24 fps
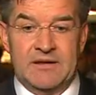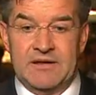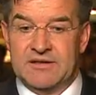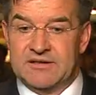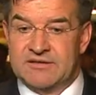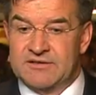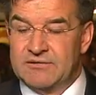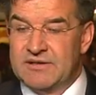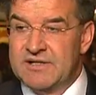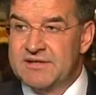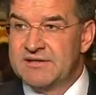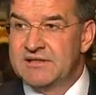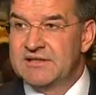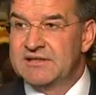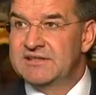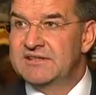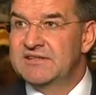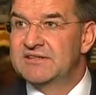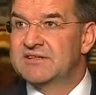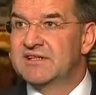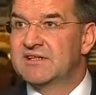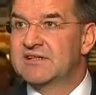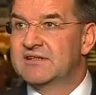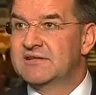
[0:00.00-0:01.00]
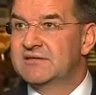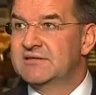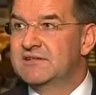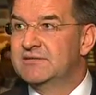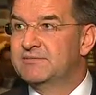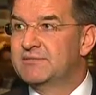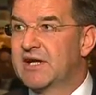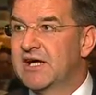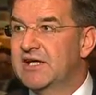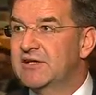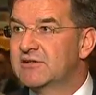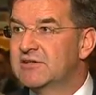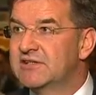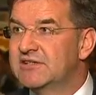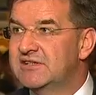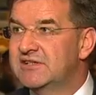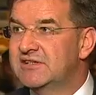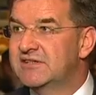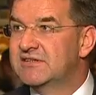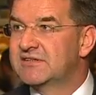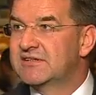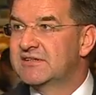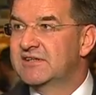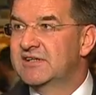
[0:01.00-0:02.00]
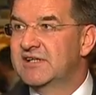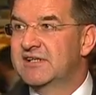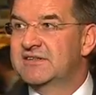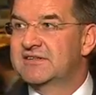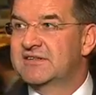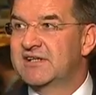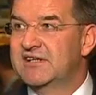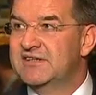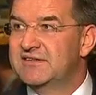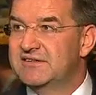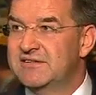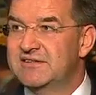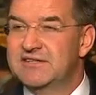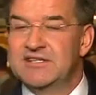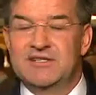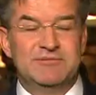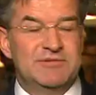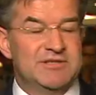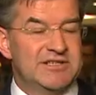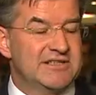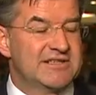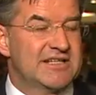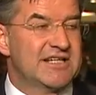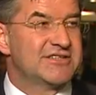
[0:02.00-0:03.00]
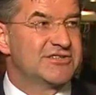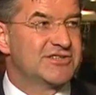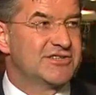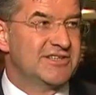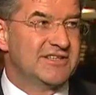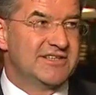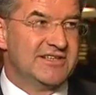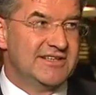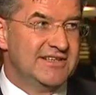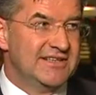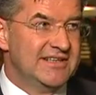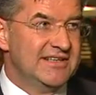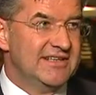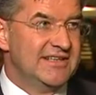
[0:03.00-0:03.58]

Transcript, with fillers: So I think these are the priorities as I see them in a nutshell,